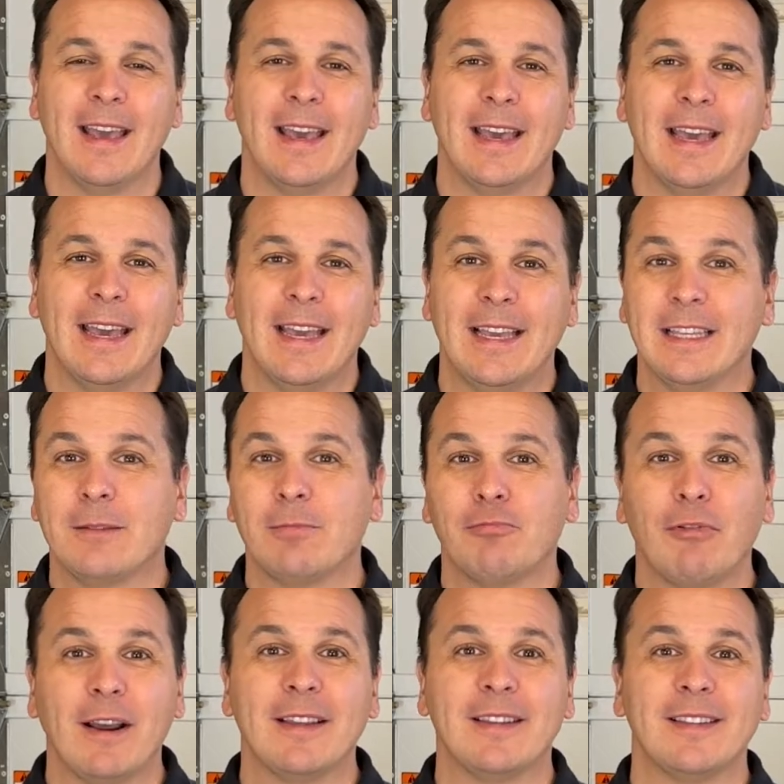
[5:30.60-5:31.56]
His
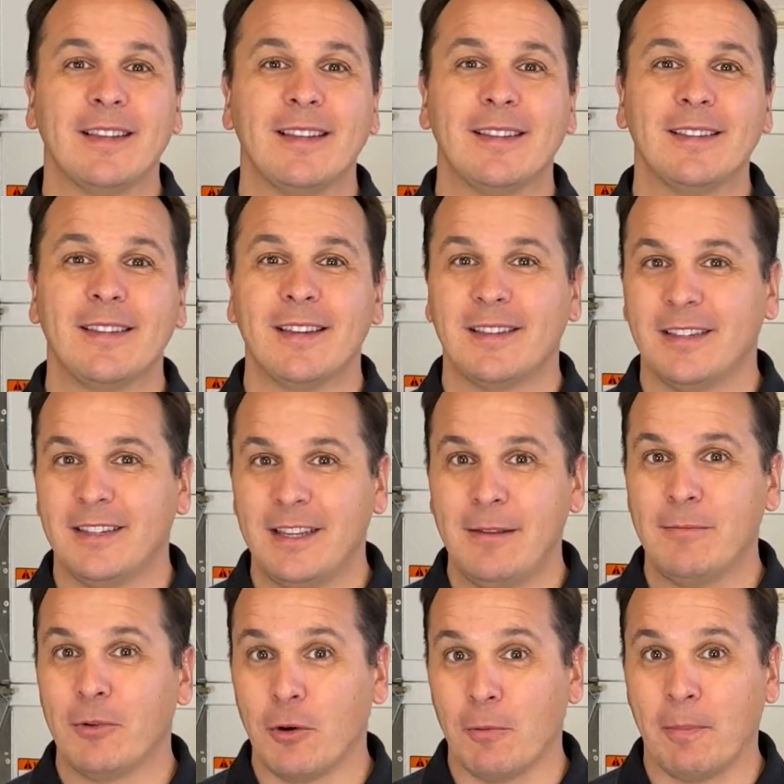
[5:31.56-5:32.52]
prices
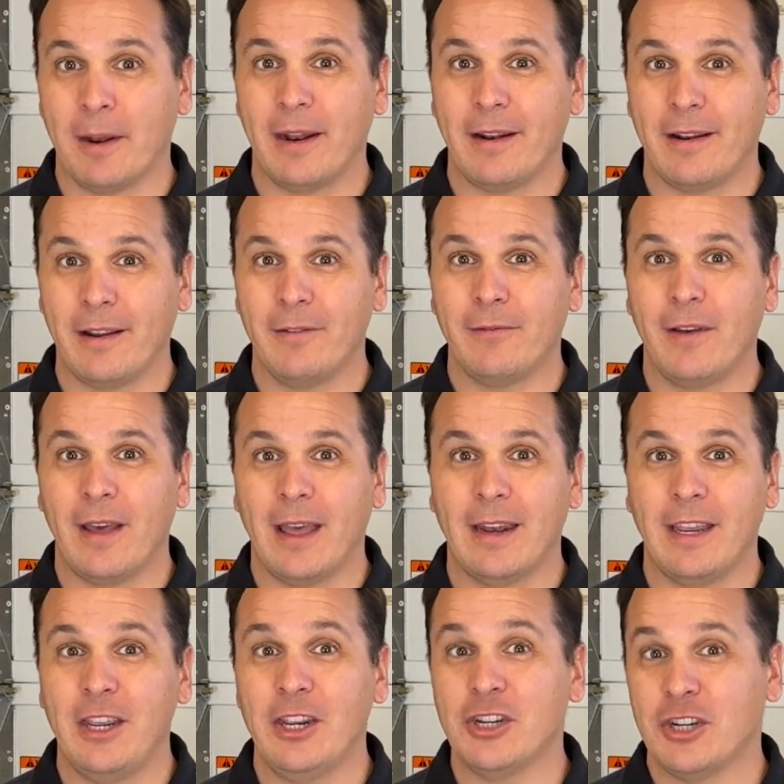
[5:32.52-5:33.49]
seem competitive and
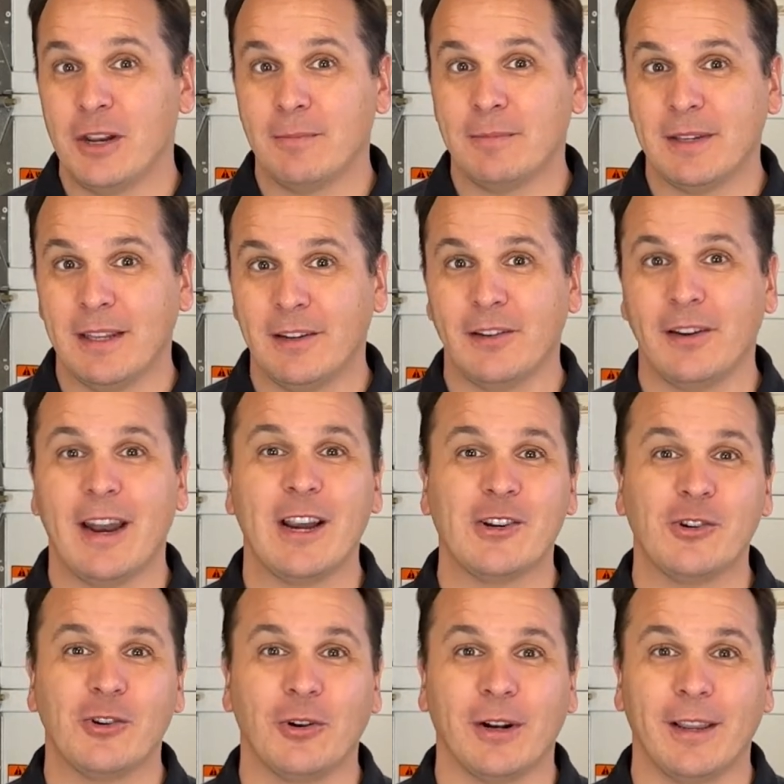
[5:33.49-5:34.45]
he ships
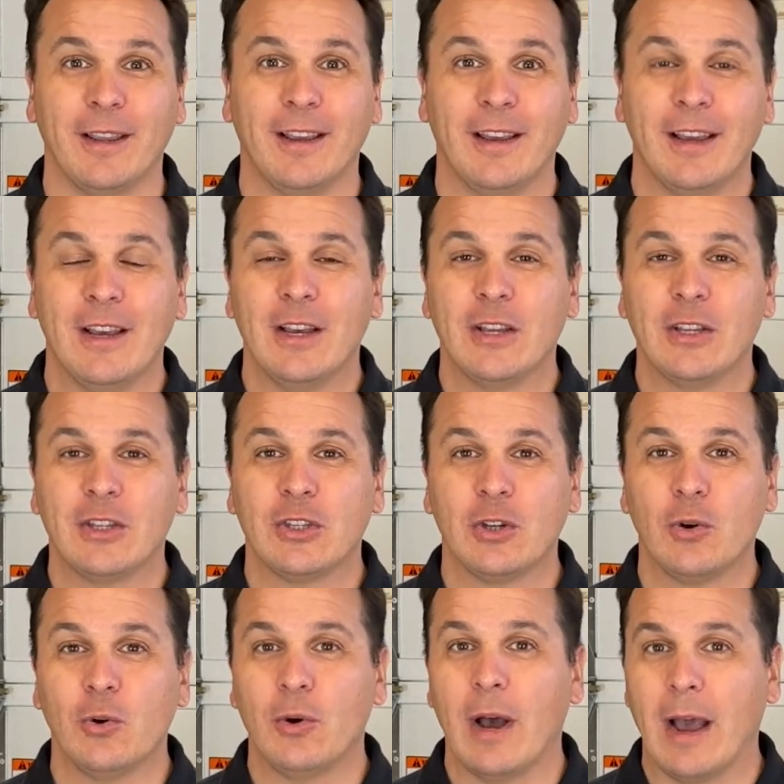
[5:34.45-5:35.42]
internationally,
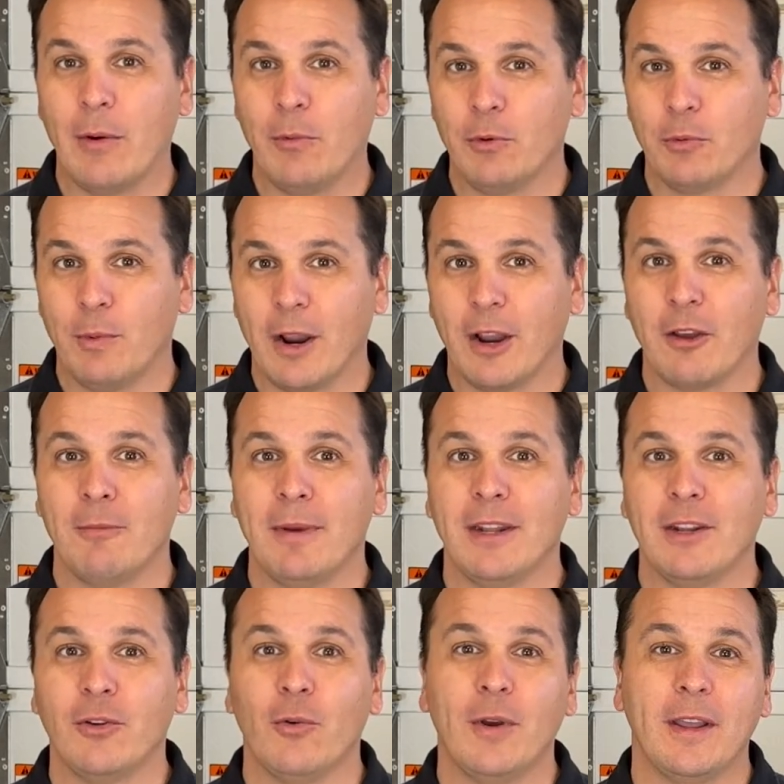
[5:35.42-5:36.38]
so I would
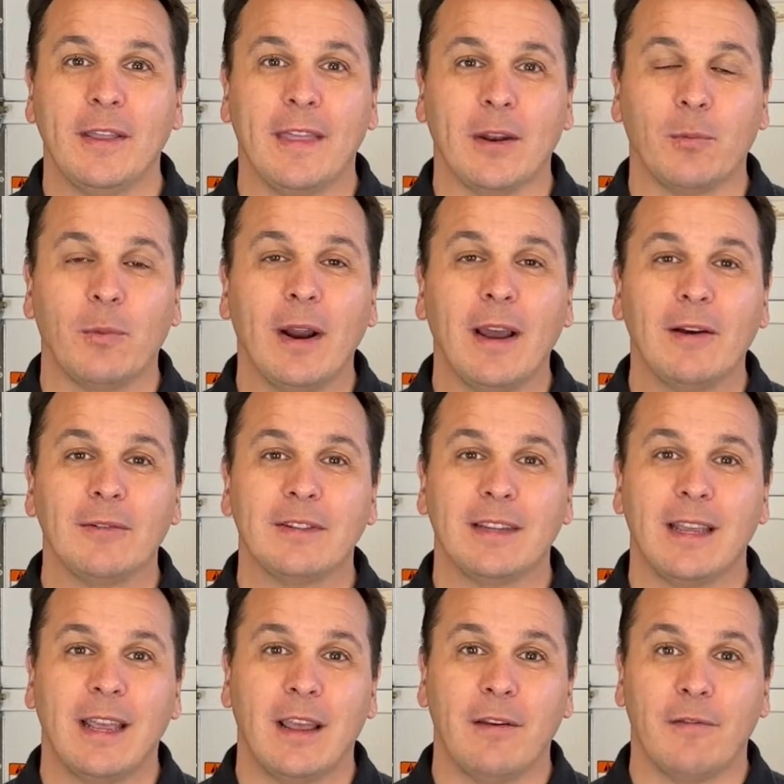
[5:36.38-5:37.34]
recommend going that route
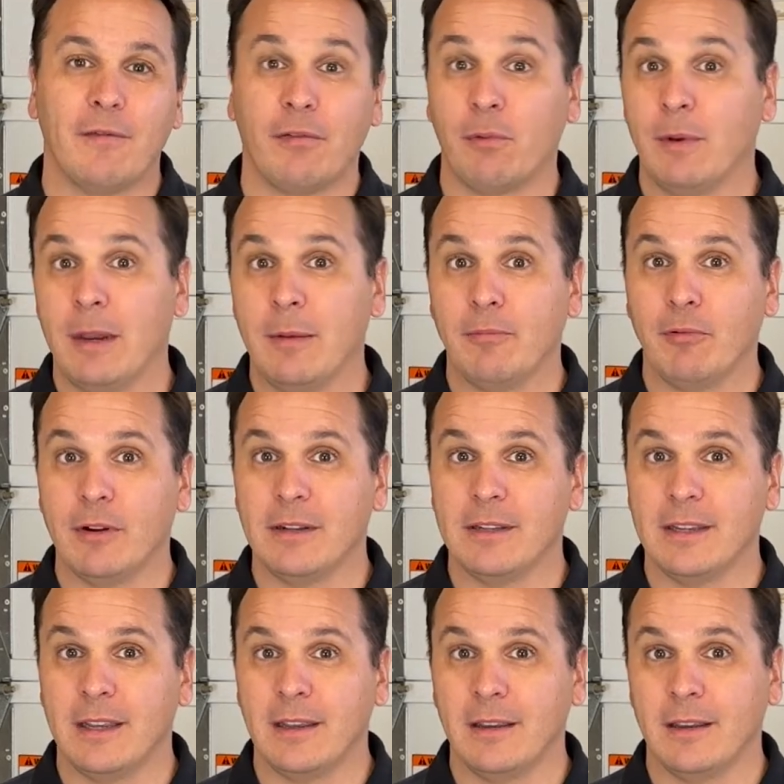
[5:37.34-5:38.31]
if 3D
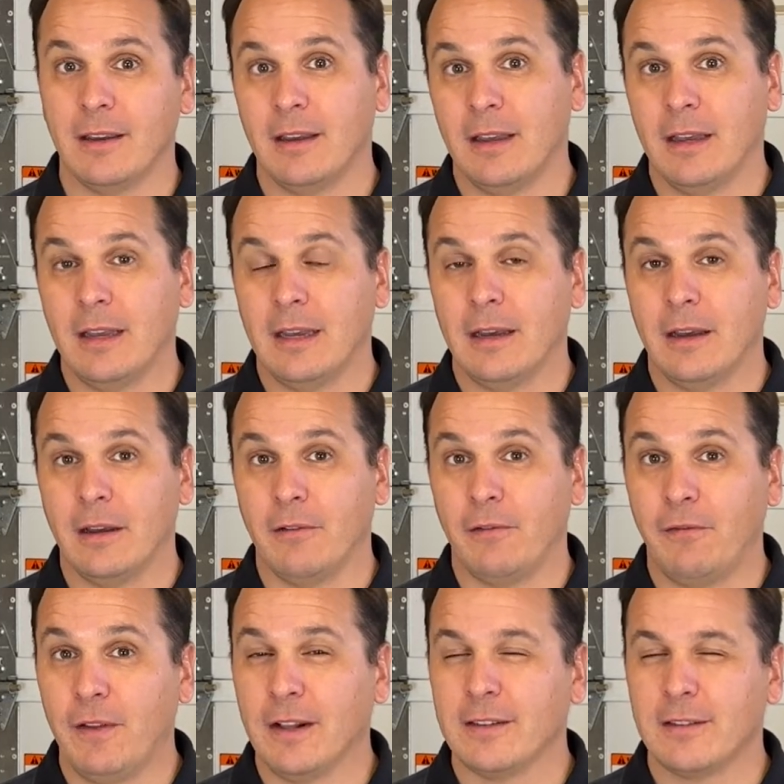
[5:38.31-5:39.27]
printing
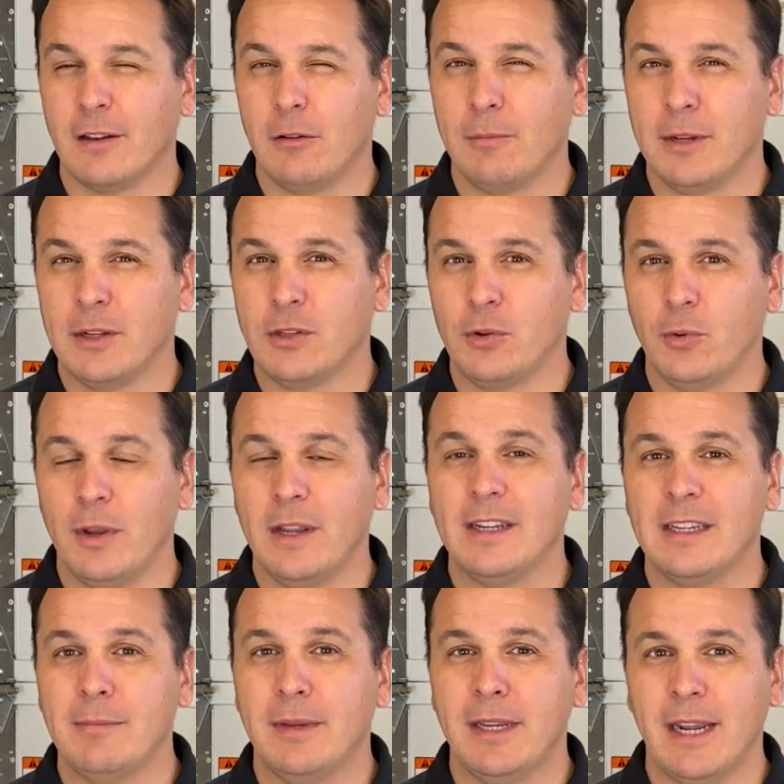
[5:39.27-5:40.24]
feels a little bit too
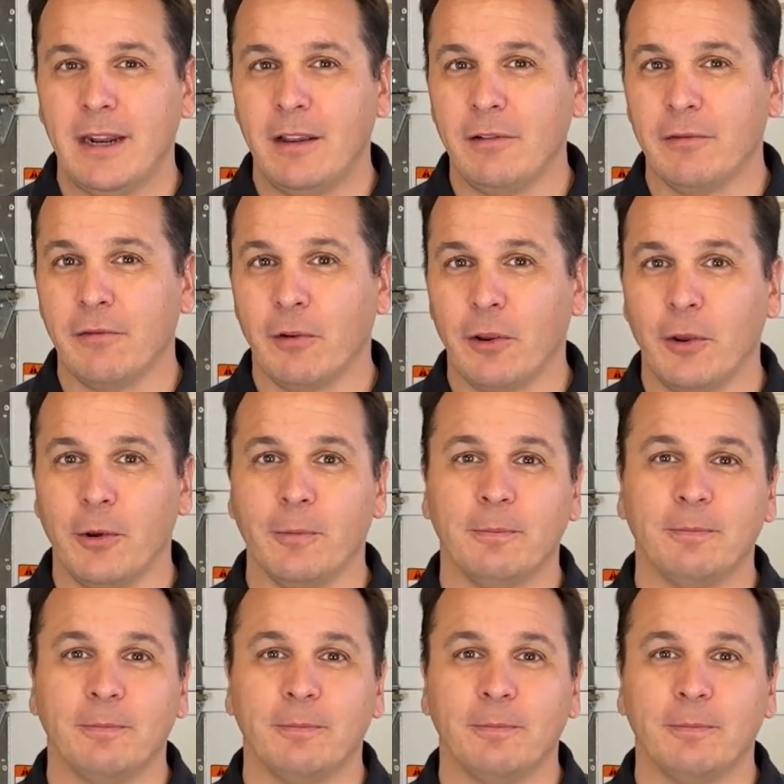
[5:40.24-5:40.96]
intimidating for you.